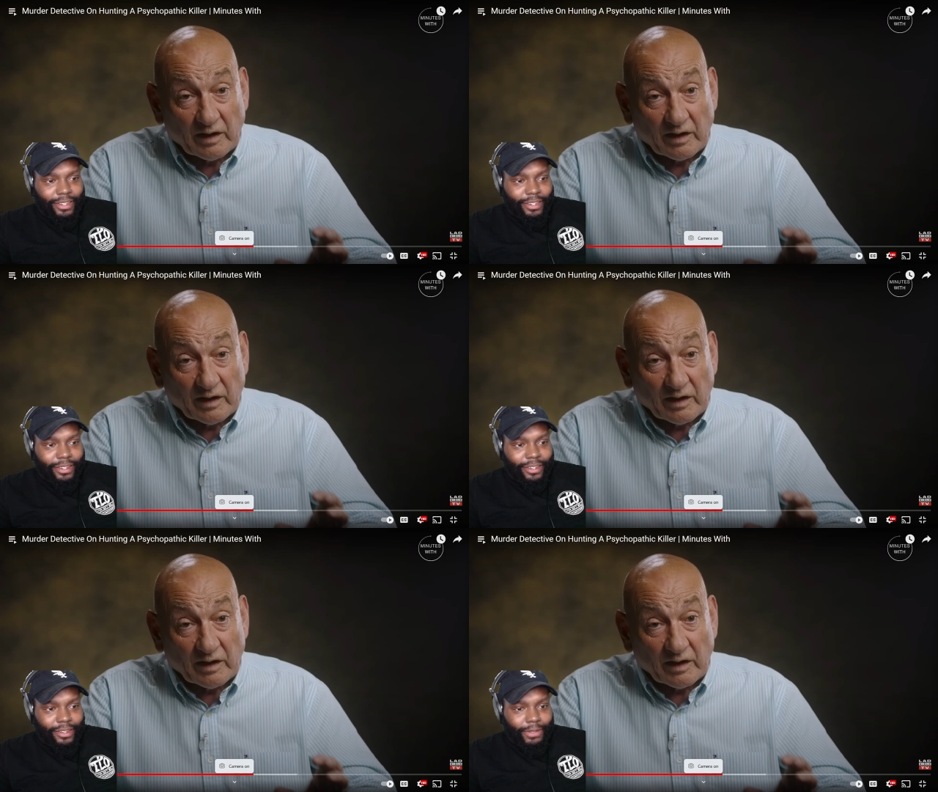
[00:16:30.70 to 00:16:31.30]

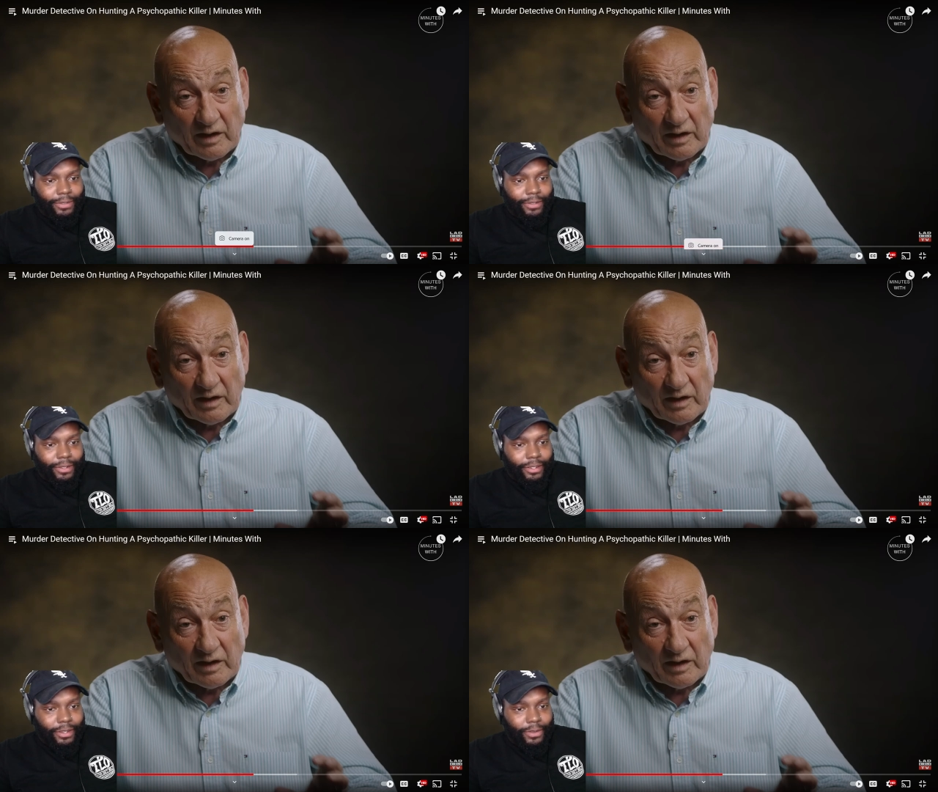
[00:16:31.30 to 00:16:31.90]
Speaker 1: he was doing
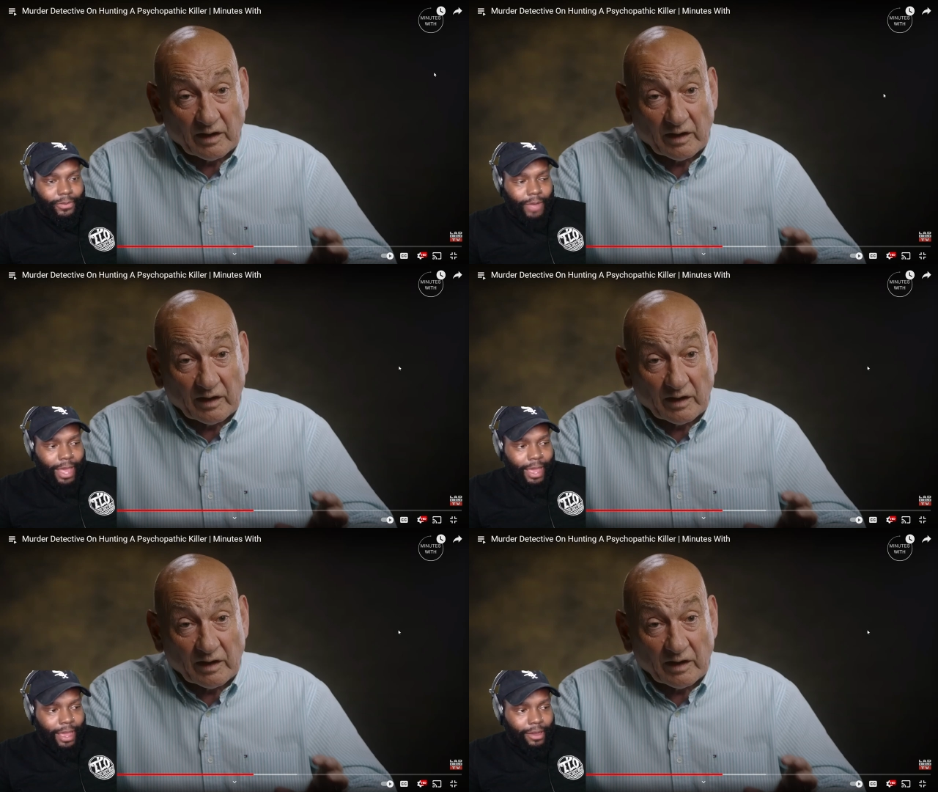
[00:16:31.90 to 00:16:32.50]
this a
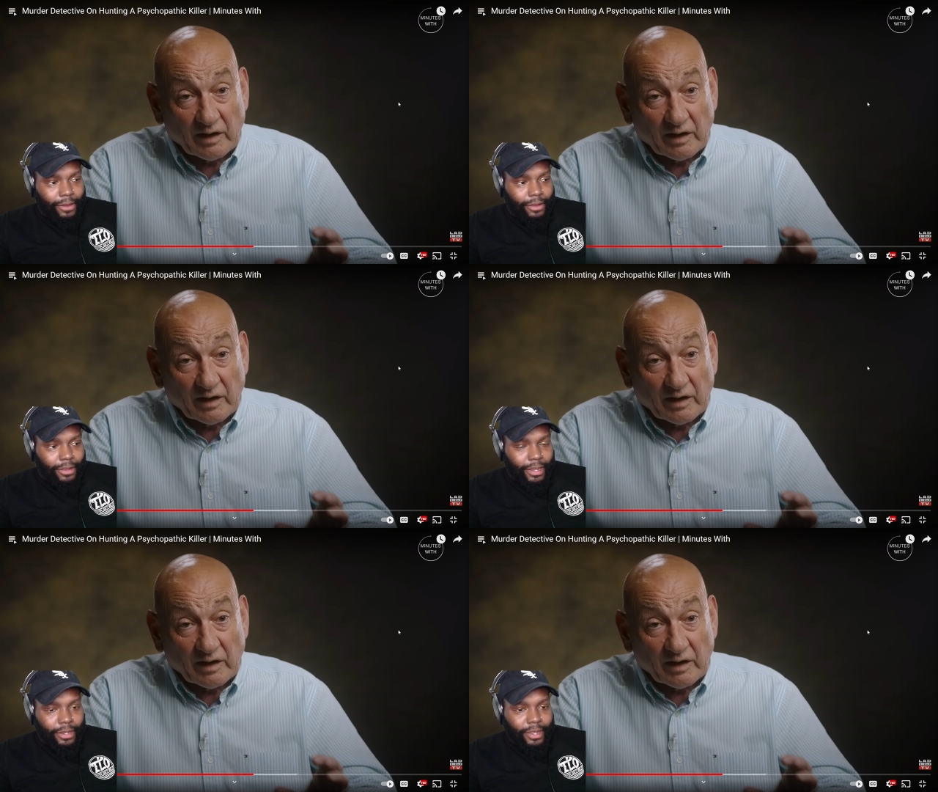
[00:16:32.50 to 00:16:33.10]
while,
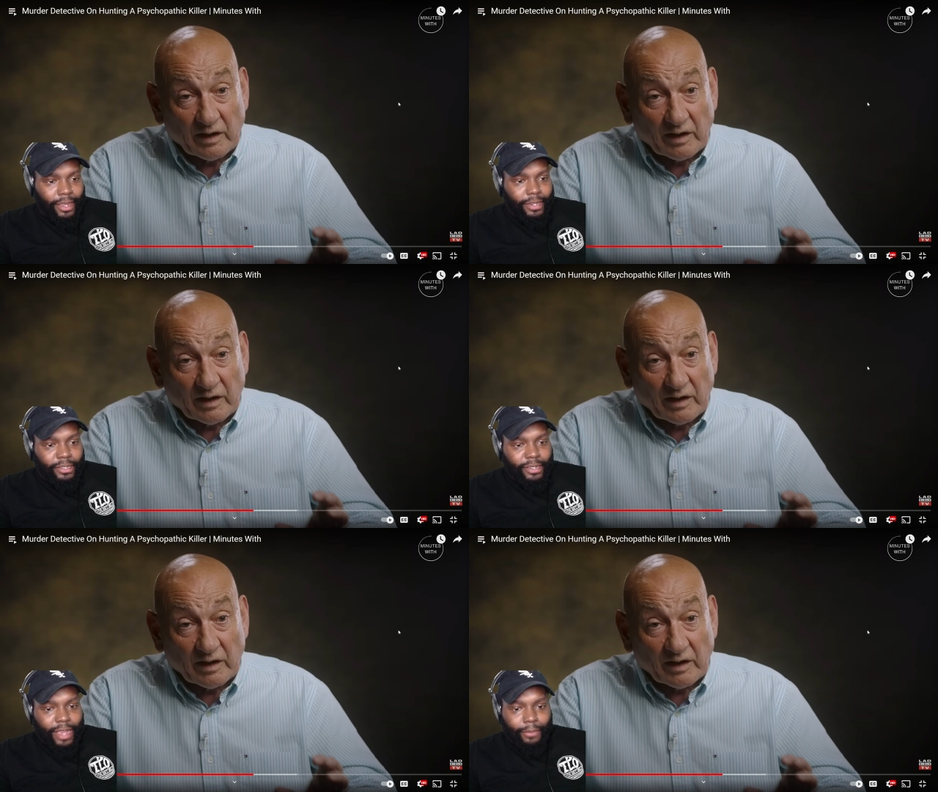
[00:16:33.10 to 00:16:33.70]
and then
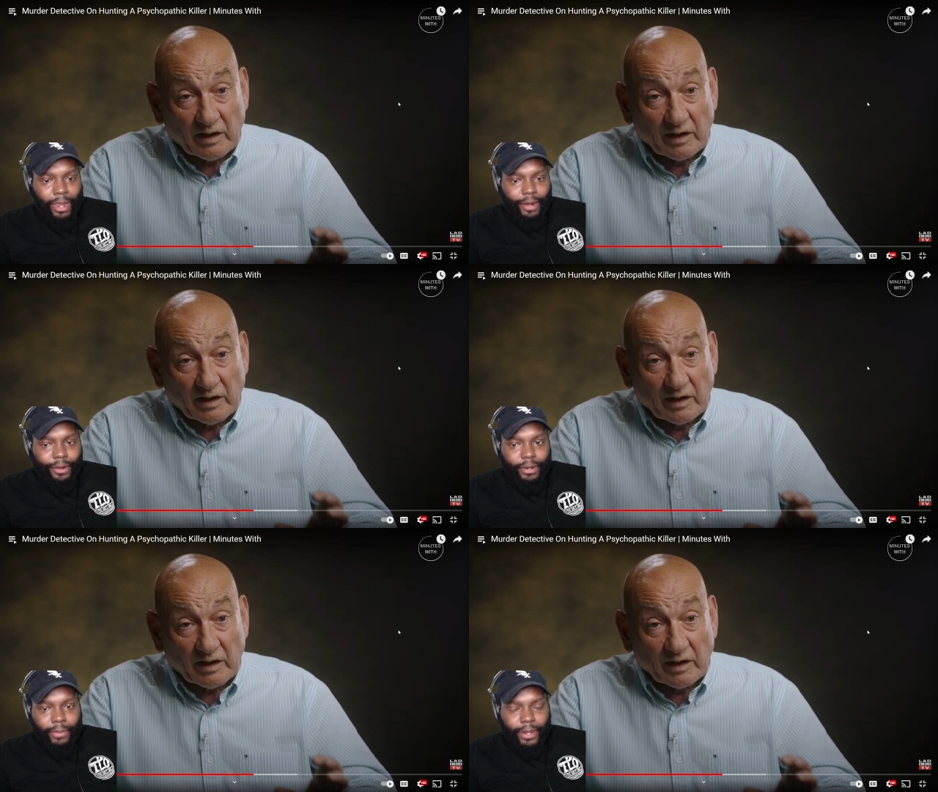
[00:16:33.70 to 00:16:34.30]
just got better
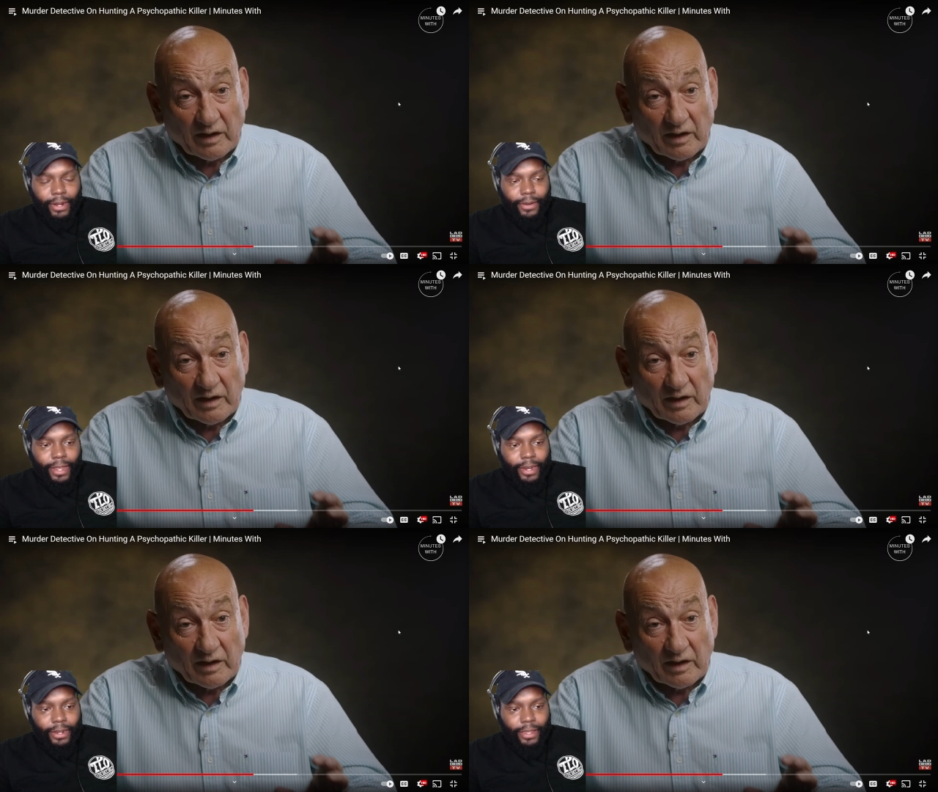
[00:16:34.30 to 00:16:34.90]
and better at
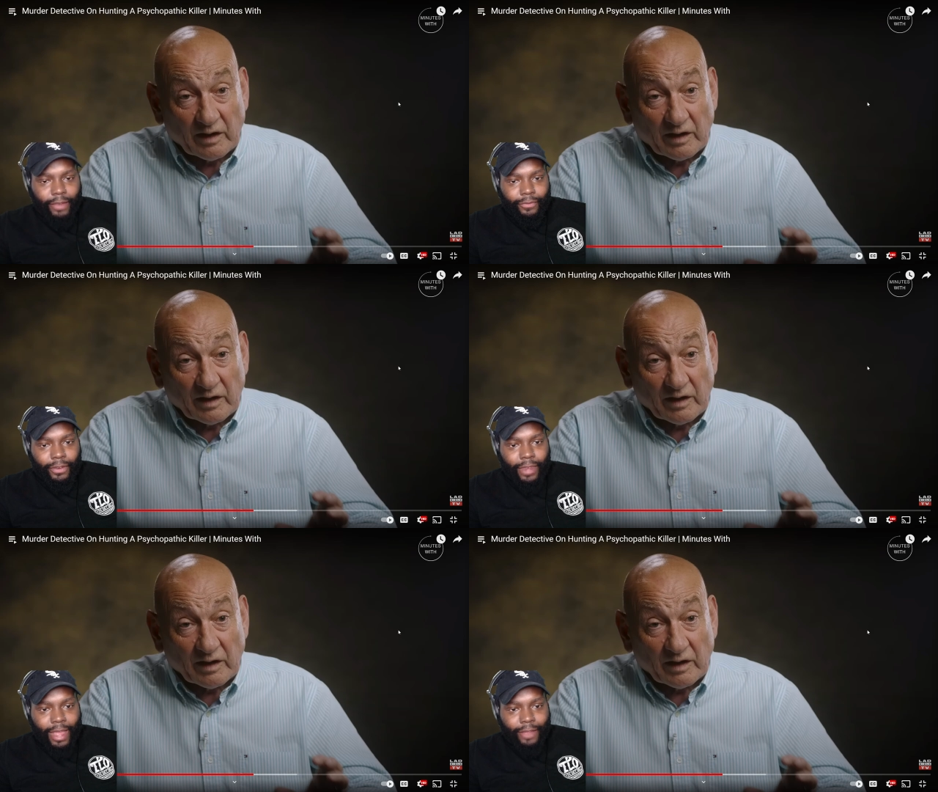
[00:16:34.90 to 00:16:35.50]
it, like for
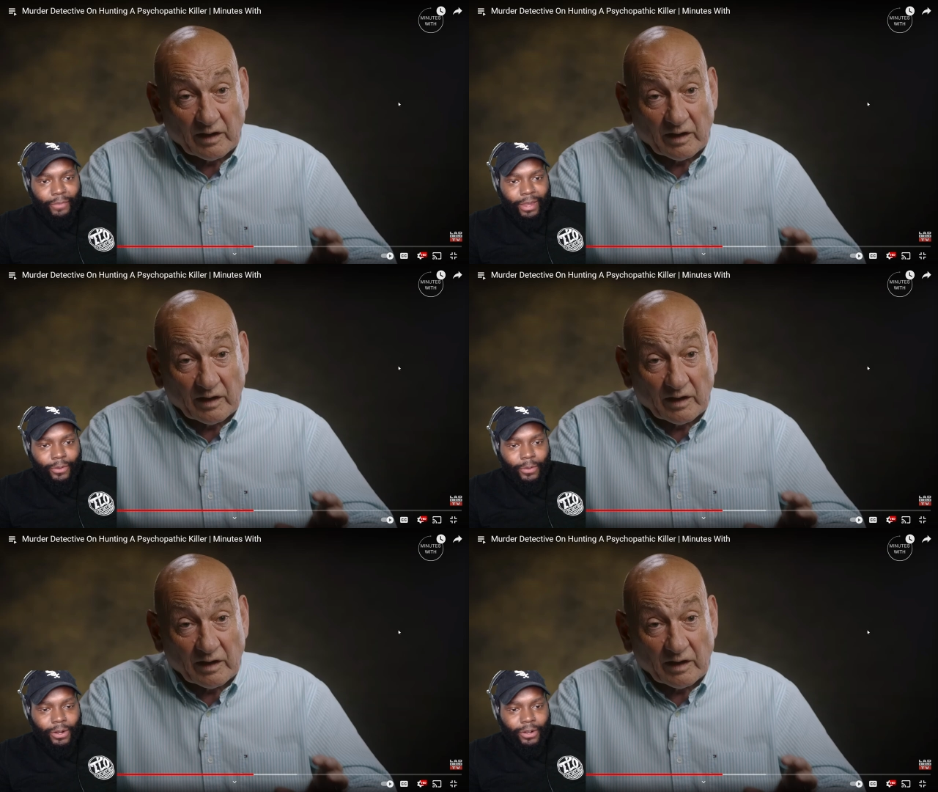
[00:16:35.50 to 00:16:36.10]
lack of better
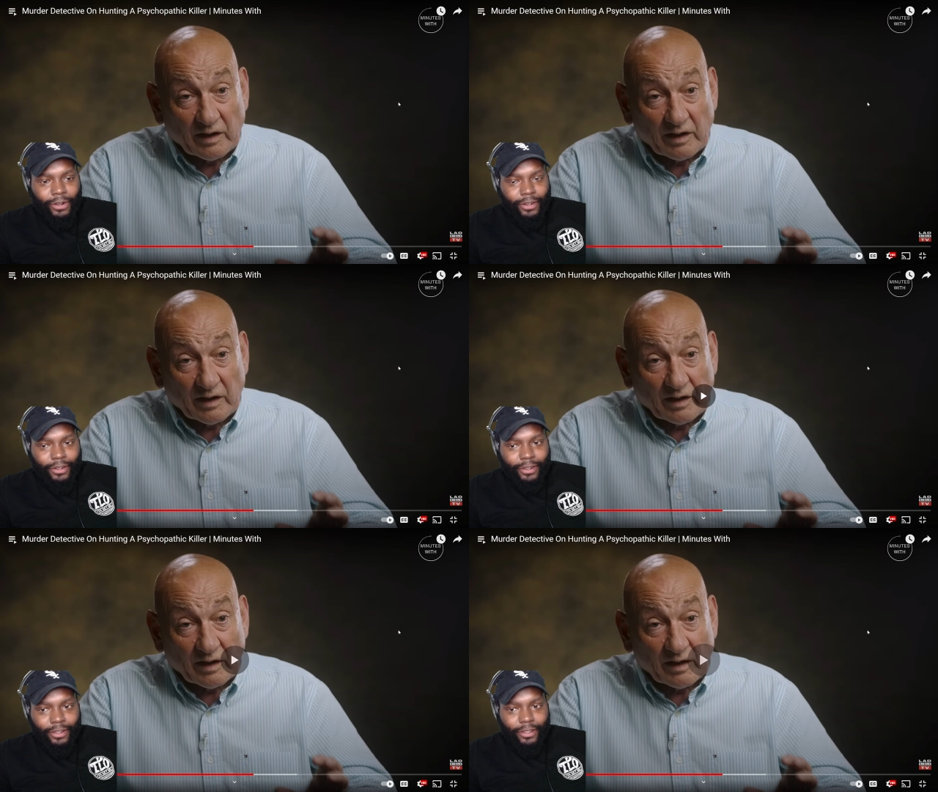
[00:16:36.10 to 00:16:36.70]
word.
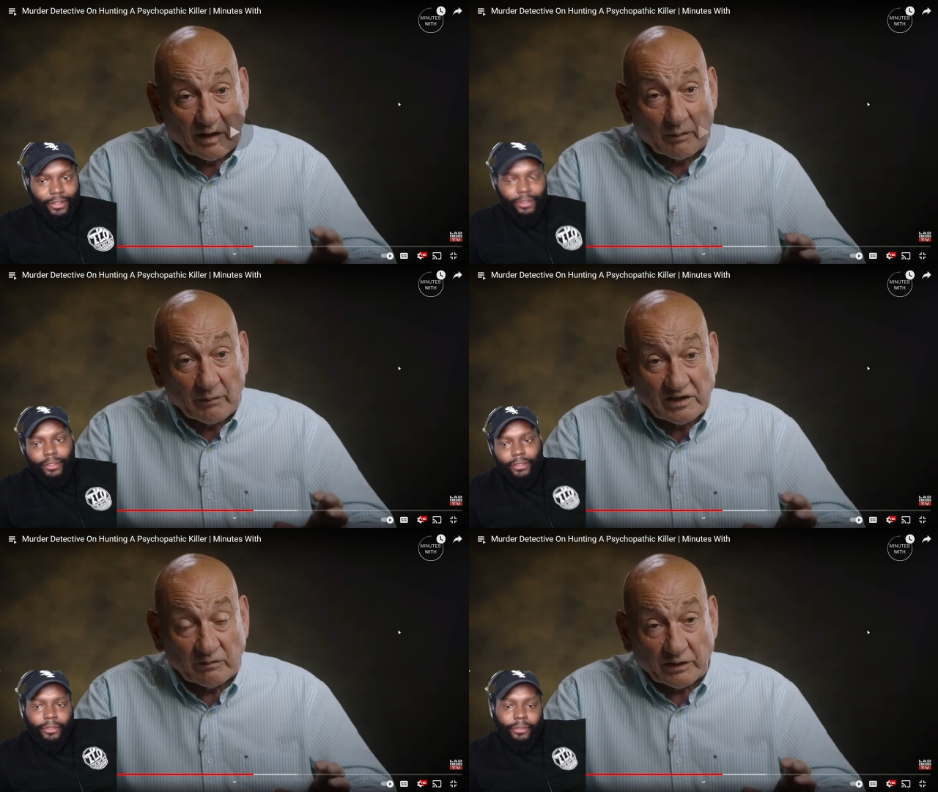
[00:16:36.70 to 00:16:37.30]

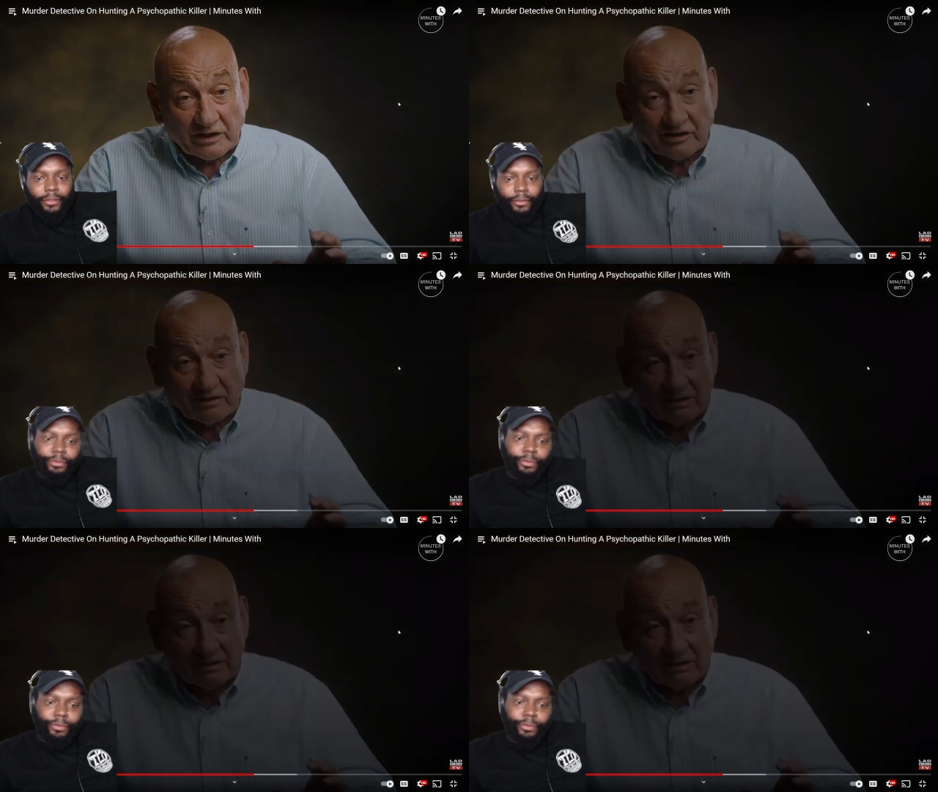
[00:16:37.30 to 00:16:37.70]
Speaker 2: That missing person,